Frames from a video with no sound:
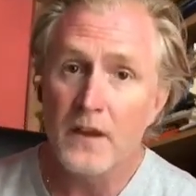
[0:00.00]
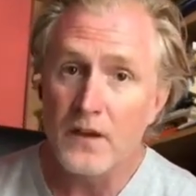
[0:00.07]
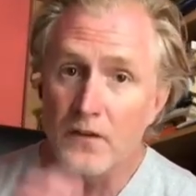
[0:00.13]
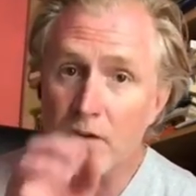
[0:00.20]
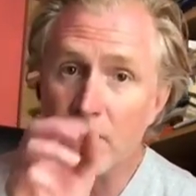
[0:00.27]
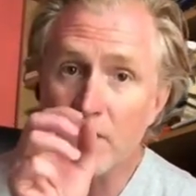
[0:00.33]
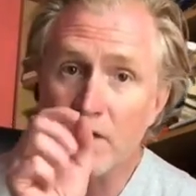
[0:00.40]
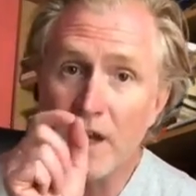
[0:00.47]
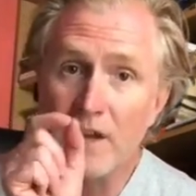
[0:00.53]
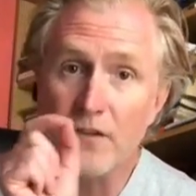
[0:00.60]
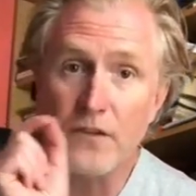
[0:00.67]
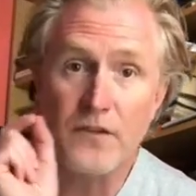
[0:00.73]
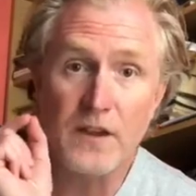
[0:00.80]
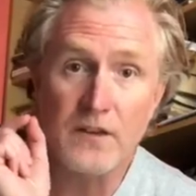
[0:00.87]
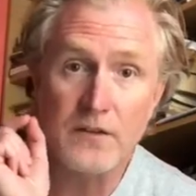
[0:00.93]
You can take
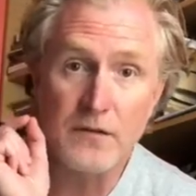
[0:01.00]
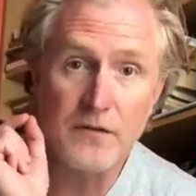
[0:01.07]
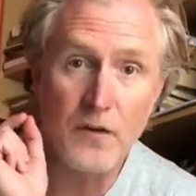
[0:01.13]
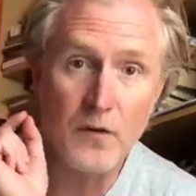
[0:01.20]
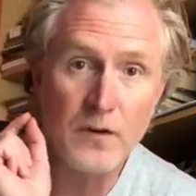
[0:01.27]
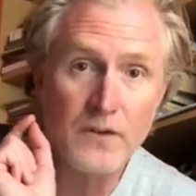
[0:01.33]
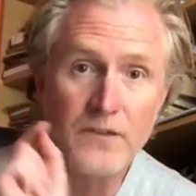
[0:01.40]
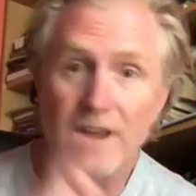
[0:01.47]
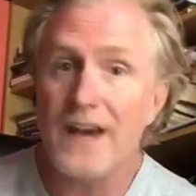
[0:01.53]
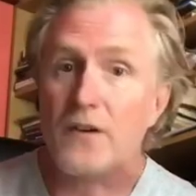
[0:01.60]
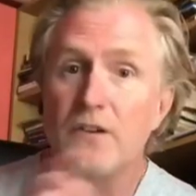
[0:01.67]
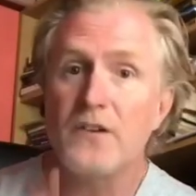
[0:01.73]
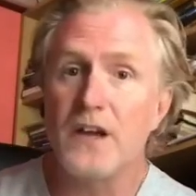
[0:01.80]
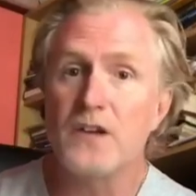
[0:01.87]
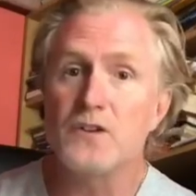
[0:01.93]
the things that focus their
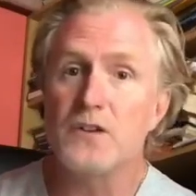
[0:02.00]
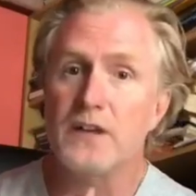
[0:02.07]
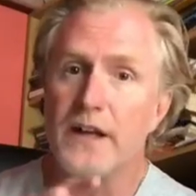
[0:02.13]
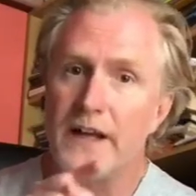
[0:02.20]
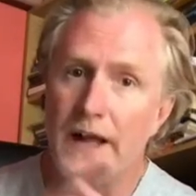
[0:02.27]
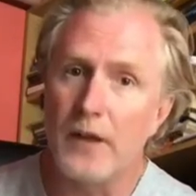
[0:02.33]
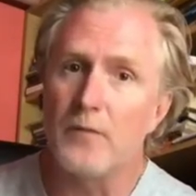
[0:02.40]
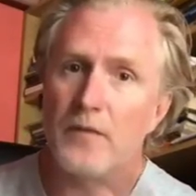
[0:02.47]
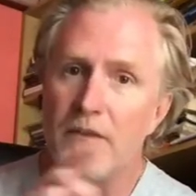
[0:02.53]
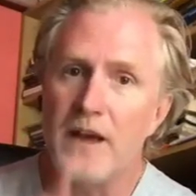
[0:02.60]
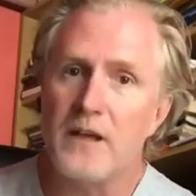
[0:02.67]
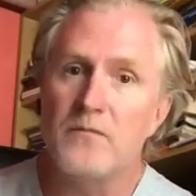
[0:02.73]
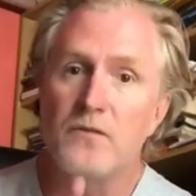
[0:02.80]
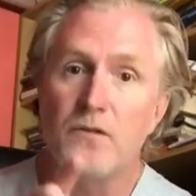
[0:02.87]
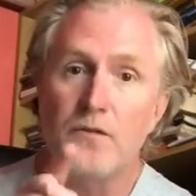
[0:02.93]
attention and help
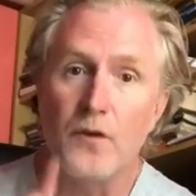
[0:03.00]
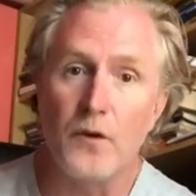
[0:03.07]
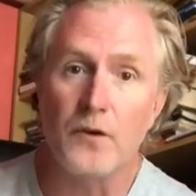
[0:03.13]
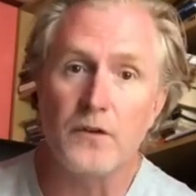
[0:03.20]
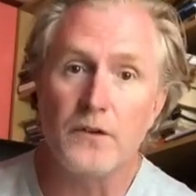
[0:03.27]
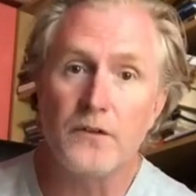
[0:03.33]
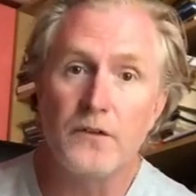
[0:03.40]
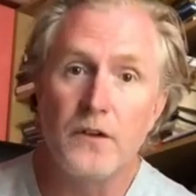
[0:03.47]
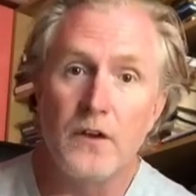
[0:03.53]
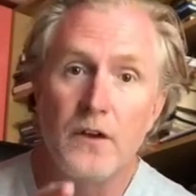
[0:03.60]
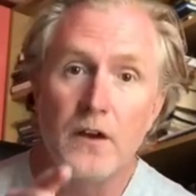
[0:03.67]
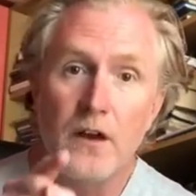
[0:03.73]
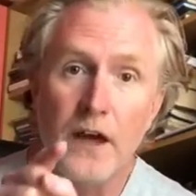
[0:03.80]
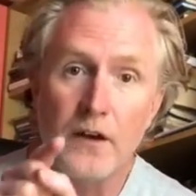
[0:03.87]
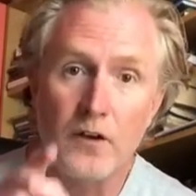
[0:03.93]
them to focus
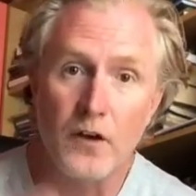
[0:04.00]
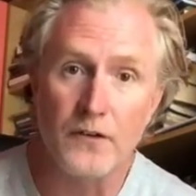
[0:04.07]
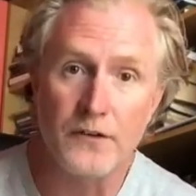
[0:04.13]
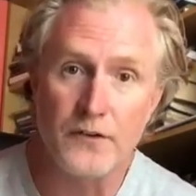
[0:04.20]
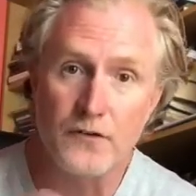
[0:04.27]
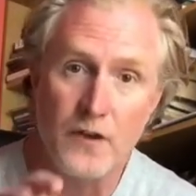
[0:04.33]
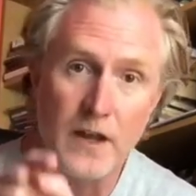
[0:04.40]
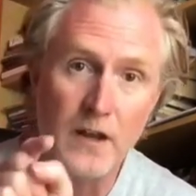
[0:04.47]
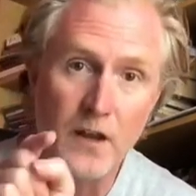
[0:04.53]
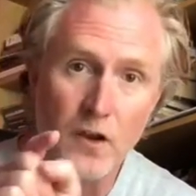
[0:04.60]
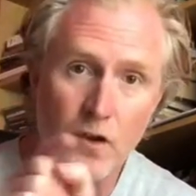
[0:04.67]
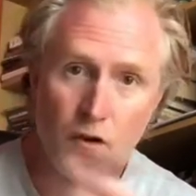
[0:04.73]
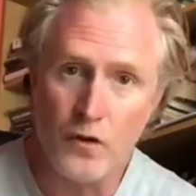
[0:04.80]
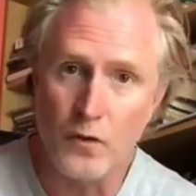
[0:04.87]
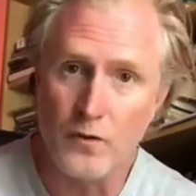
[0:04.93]
and concentrate
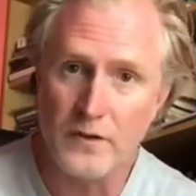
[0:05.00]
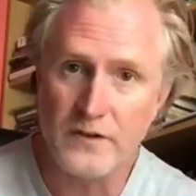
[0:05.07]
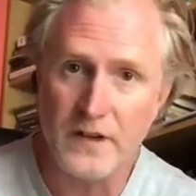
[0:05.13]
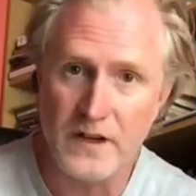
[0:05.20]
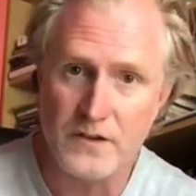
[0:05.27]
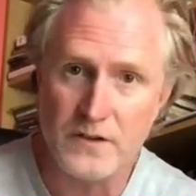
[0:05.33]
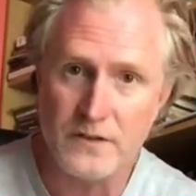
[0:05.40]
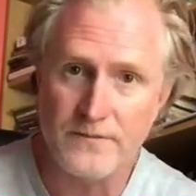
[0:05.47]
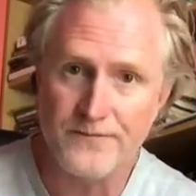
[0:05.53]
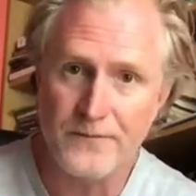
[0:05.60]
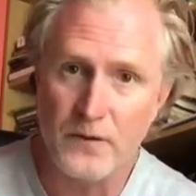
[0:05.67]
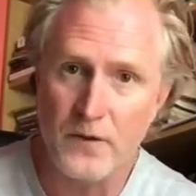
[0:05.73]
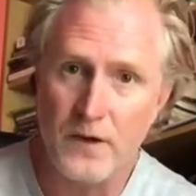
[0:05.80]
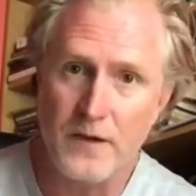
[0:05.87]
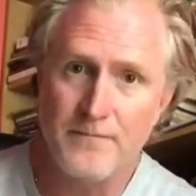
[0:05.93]
your attention,
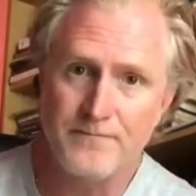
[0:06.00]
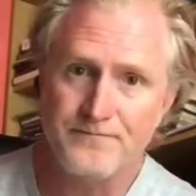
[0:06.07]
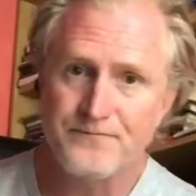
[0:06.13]
okay?